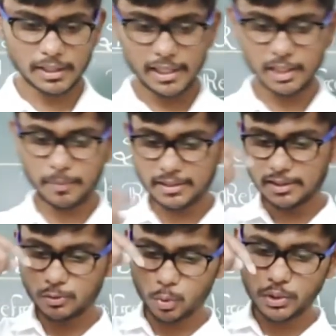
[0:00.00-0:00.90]
it
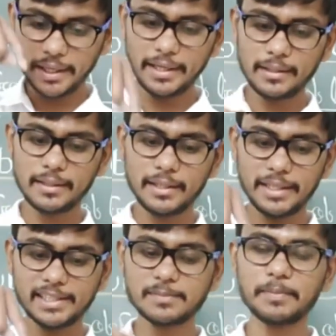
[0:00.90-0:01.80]
passes through the
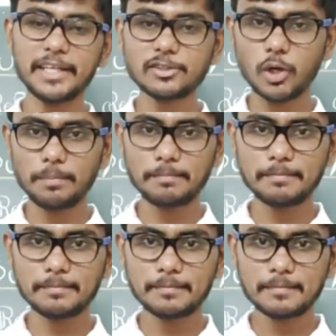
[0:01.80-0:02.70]
air, it speeds
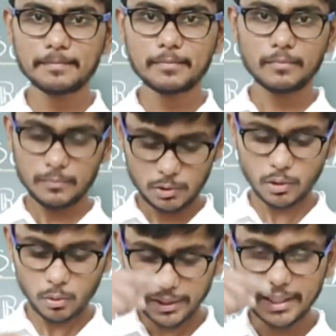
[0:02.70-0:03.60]
up.
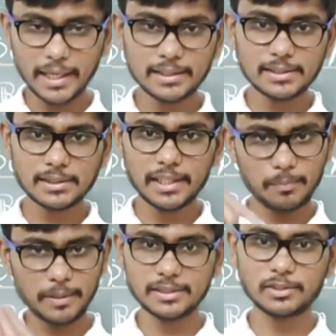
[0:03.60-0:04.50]
You are looking like this,
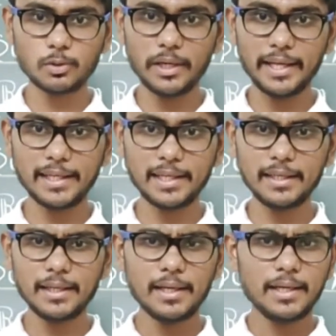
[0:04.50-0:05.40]
it passes through directly,
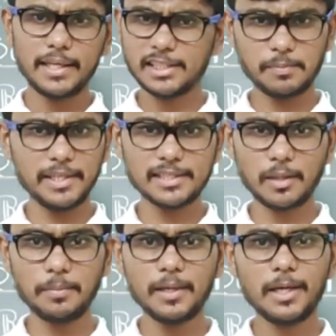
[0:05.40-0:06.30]
it speeds
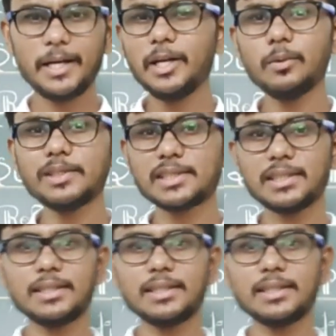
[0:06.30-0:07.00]
up, and you will see